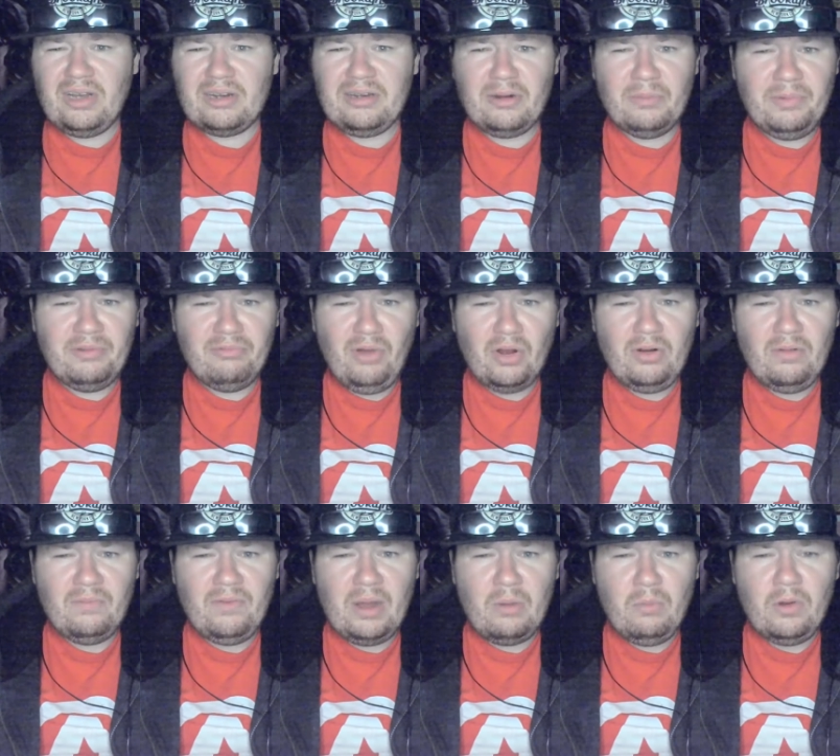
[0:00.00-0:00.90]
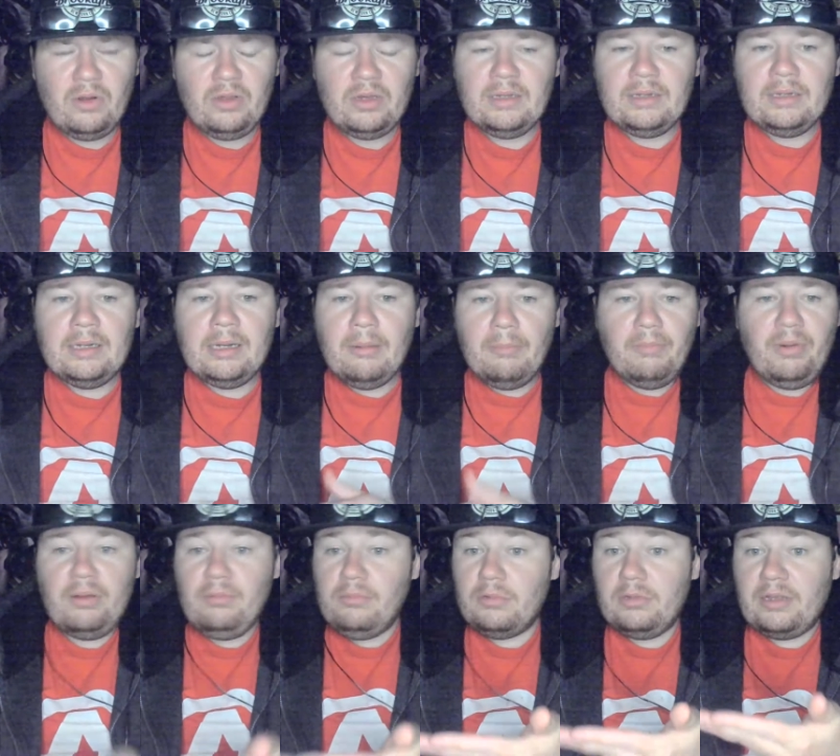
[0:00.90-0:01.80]
I could be wrong on that one,
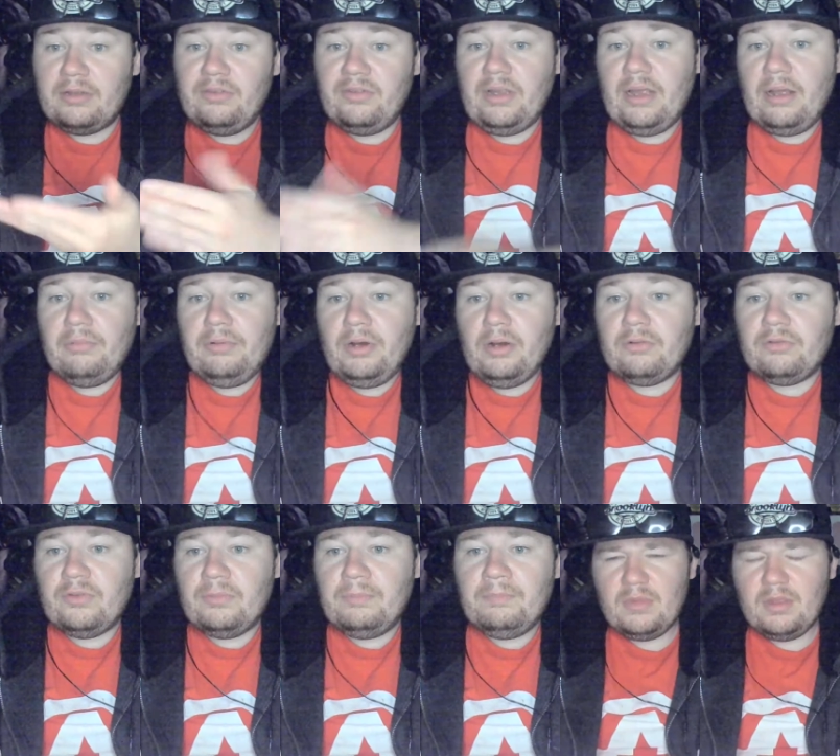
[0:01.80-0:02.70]
but let's see how it goes.